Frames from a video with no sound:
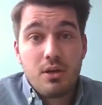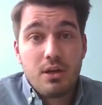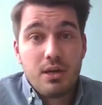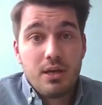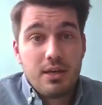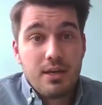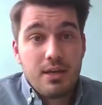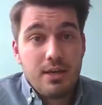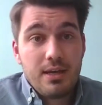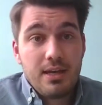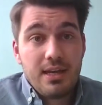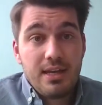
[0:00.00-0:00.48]

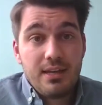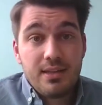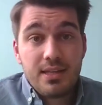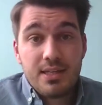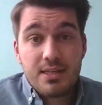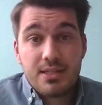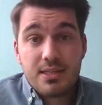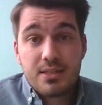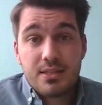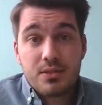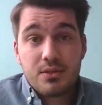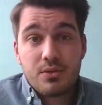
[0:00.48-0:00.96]
and
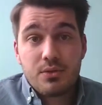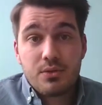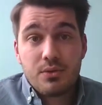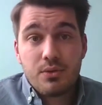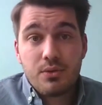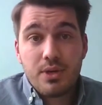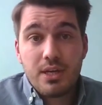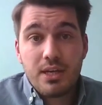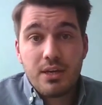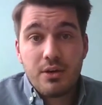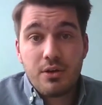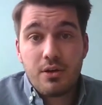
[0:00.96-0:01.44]
this is
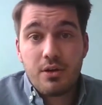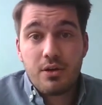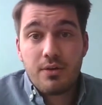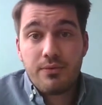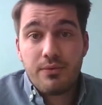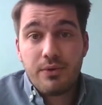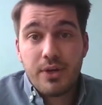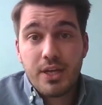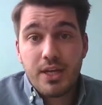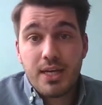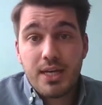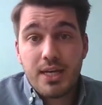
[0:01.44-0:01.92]
true in all
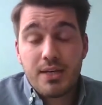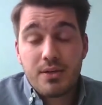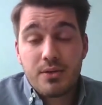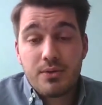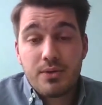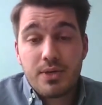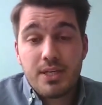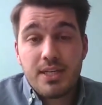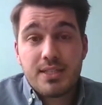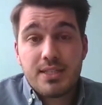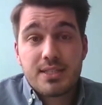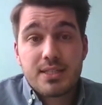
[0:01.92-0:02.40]
three
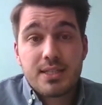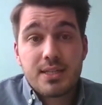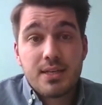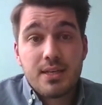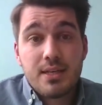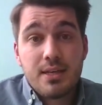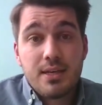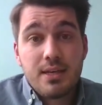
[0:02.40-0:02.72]
countries.